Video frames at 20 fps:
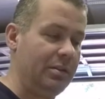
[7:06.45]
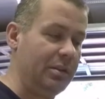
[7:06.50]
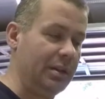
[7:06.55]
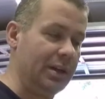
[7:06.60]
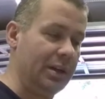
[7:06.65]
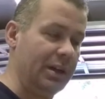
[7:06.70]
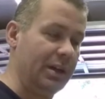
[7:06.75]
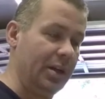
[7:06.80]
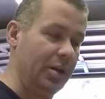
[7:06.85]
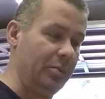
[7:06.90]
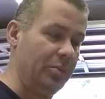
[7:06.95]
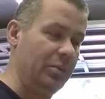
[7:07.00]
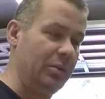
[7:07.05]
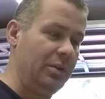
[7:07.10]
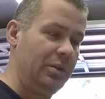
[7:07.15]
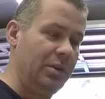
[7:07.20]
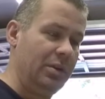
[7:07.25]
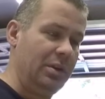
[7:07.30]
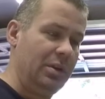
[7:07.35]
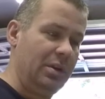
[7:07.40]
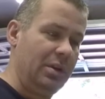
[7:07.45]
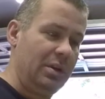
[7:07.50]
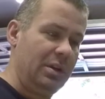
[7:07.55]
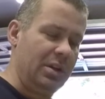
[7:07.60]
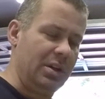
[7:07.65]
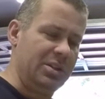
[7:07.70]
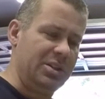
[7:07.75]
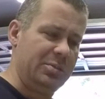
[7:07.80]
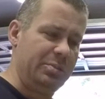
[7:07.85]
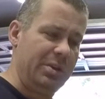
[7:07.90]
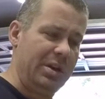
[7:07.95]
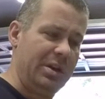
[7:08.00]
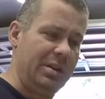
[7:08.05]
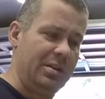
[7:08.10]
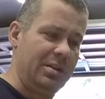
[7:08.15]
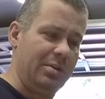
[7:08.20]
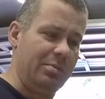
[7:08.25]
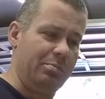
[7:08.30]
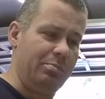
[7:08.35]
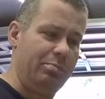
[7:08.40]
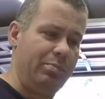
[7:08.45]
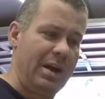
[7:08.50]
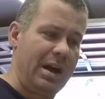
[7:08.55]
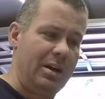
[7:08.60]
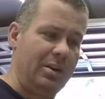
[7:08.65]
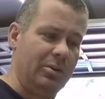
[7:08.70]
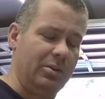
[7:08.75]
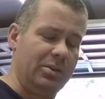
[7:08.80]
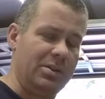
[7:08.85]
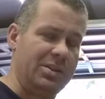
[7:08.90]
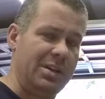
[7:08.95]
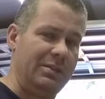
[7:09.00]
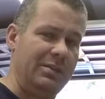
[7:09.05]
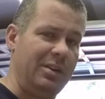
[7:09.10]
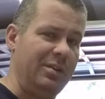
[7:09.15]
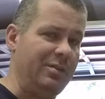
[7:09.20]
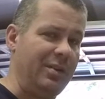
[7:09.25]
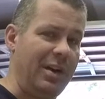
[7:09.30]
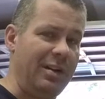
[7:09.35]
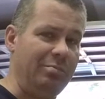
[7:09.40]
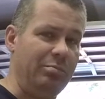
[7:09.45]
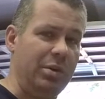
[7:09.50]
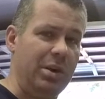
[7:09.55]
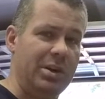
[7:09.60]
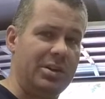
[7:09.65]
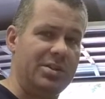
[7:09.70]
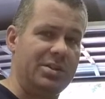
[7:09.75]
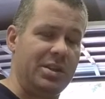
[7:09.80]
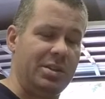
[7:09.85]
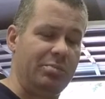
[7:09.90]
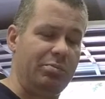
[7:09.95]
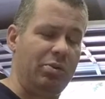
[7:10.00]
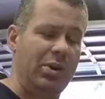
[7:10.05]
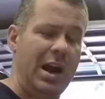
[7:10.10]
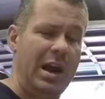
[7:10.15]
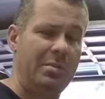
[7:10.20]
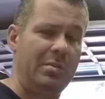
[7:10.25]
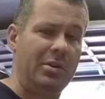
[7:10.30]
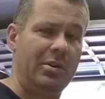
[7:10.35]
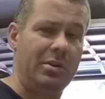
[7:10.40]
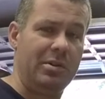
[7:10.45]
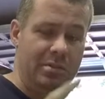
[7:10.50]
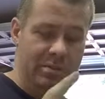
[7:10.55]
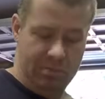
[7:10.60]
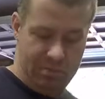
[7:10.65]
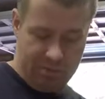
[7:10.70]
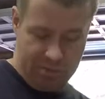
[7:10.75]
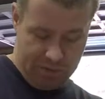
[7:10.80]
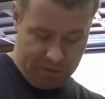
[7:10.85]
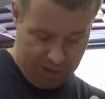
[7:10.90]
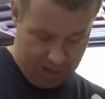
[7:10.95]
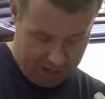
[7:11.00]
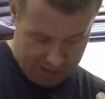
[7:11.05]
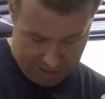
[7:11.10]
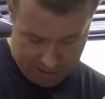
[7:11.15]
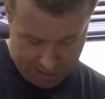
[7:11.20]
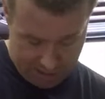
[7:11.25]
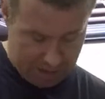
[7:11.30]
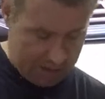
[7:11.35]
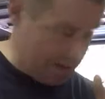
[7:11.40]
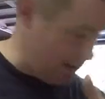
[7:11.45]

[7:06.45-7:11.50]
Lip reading: I spent about $75 on primer, and